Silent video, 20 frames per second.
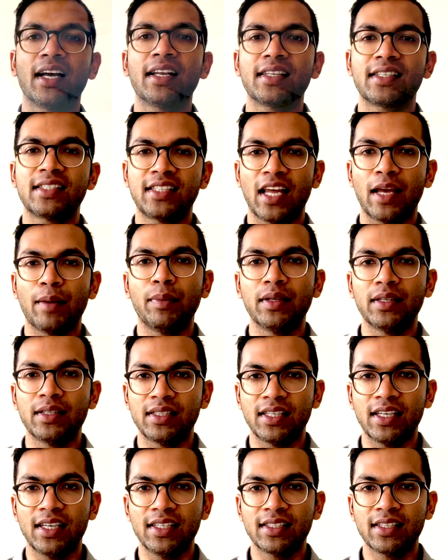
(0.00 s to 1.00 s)
unstable
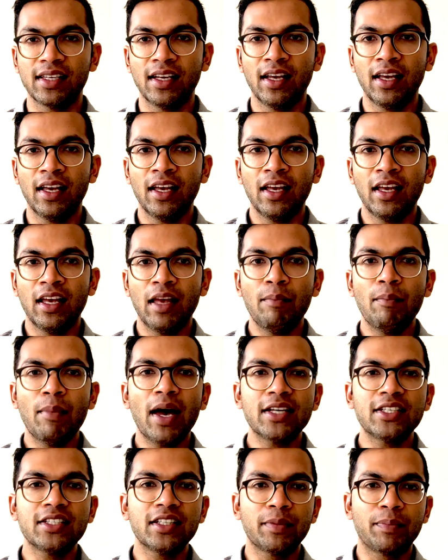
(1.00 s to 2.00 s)
disease.
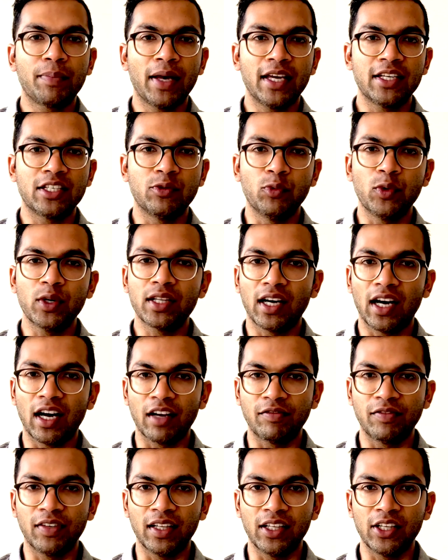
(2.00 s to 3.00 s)
Imagine the patient with
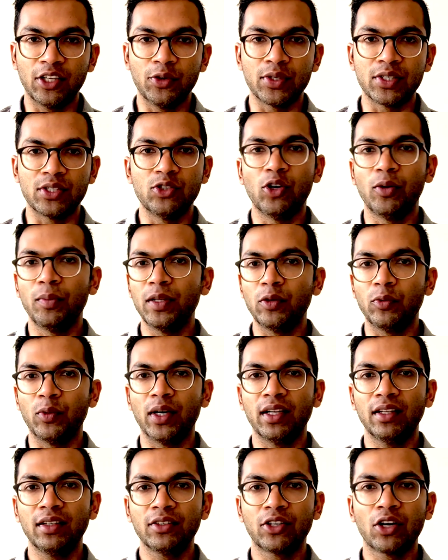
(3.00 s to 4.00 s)
heart failure who is normally
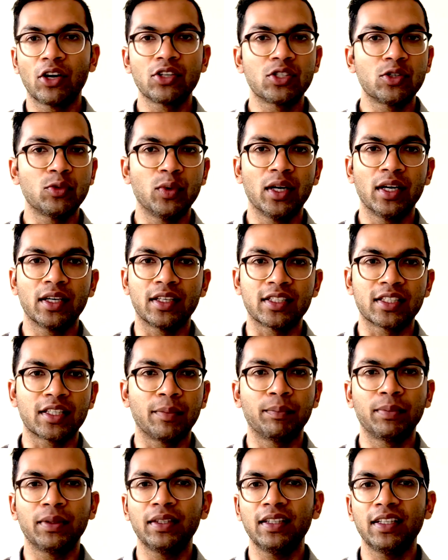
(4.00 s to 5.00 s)
well, goes to work, is
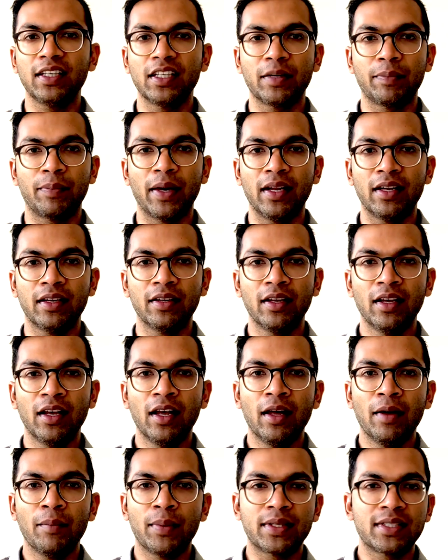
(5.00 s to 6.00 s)
completely independent,
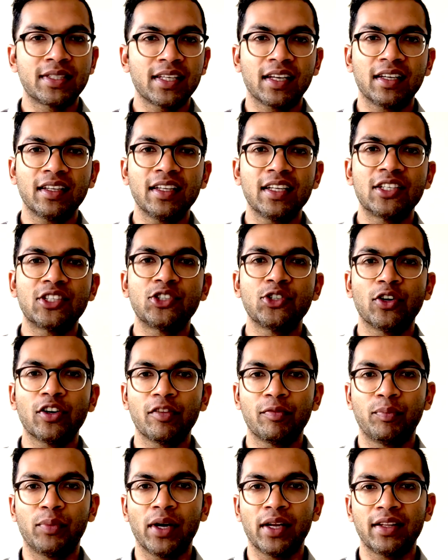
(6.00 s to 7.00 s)
but suddenly is short
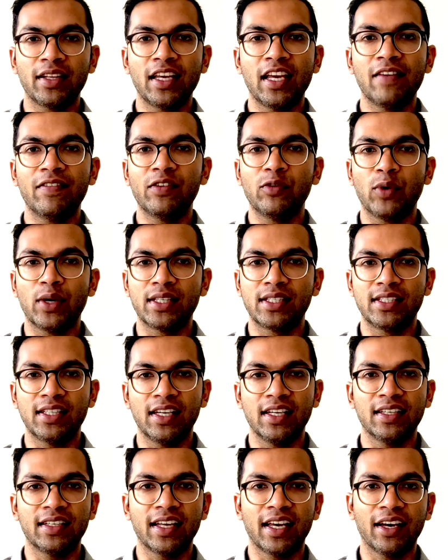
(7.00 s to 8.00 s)
of breath even when
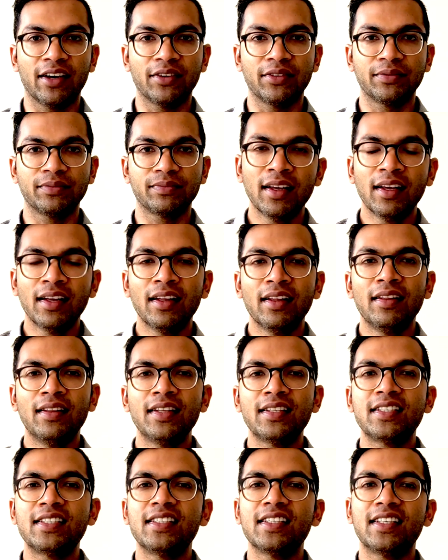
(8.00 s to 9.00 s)
sitting down.
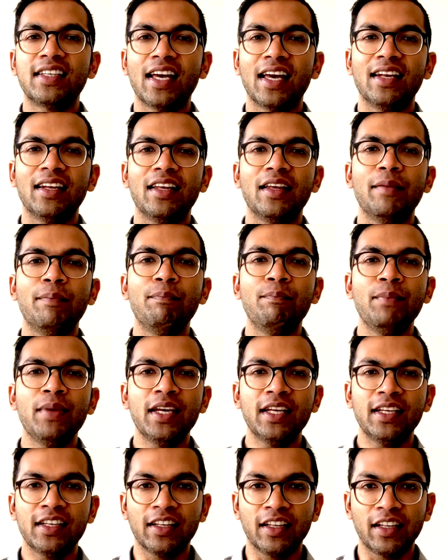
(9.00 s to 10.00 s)
This is again
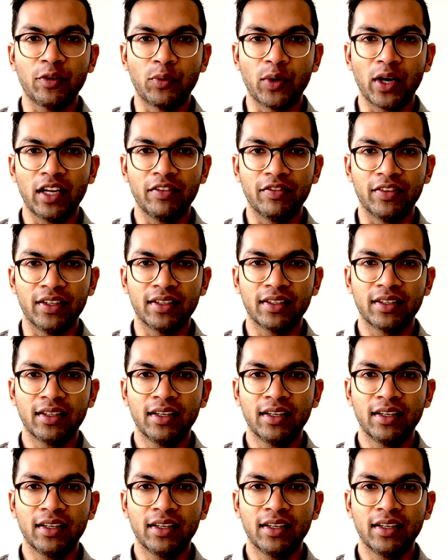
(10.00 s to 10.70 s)
immediately relevant.